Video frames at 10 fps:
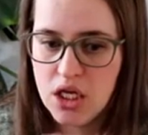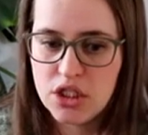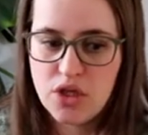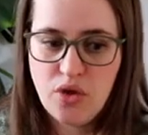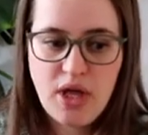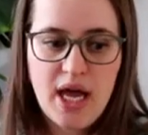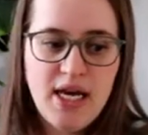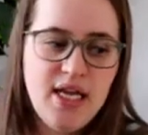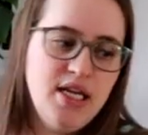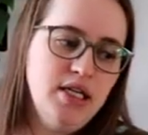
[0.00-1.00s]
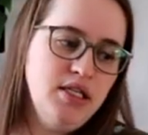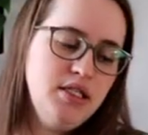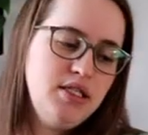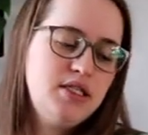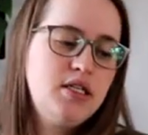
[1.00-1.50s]
So that
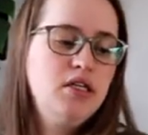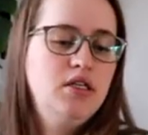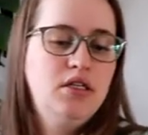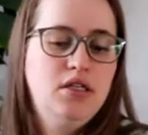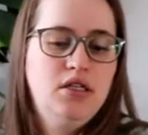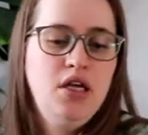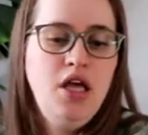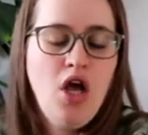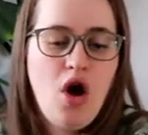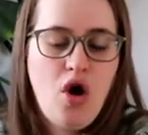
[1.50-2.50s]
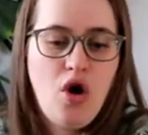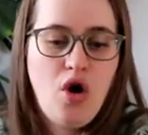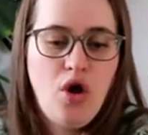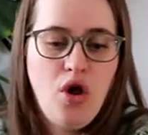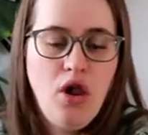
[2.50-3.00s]
is
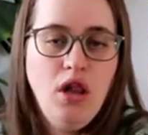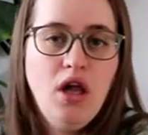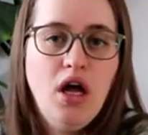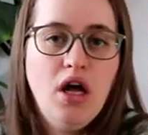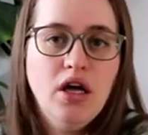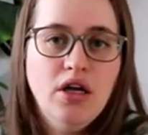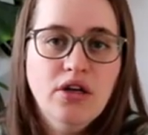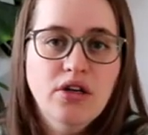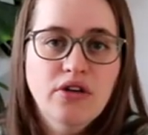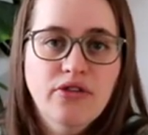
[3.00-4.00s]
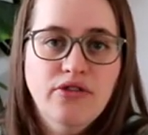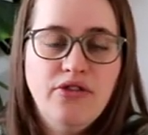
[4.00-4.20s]
all of